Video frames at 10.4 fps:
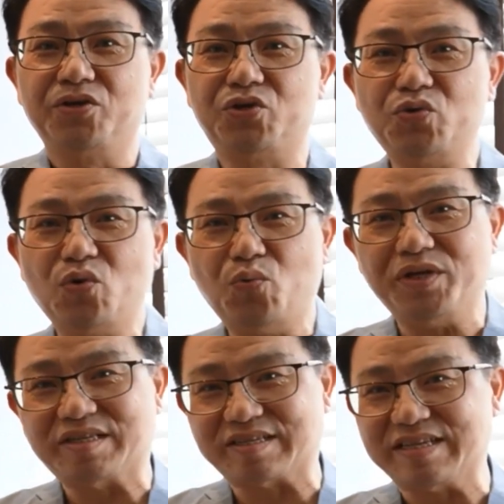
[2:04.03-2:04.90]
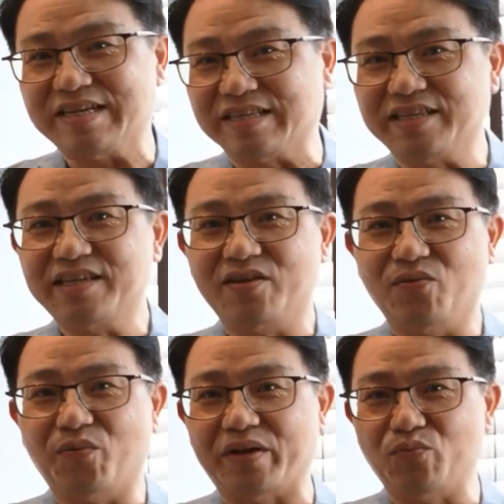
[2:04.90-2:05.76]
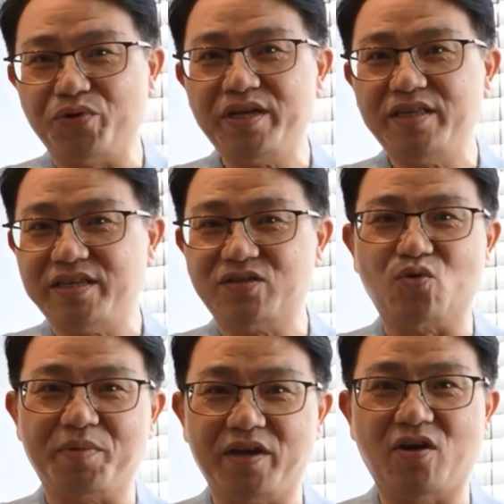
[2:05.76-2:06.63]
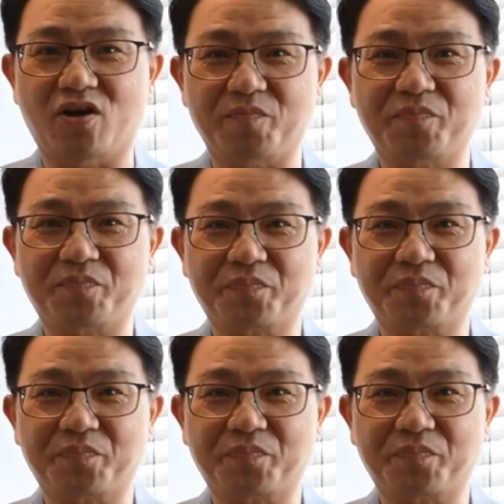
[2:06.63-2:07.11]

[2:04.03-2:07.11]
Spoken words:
Do you know we sin when we disobey God?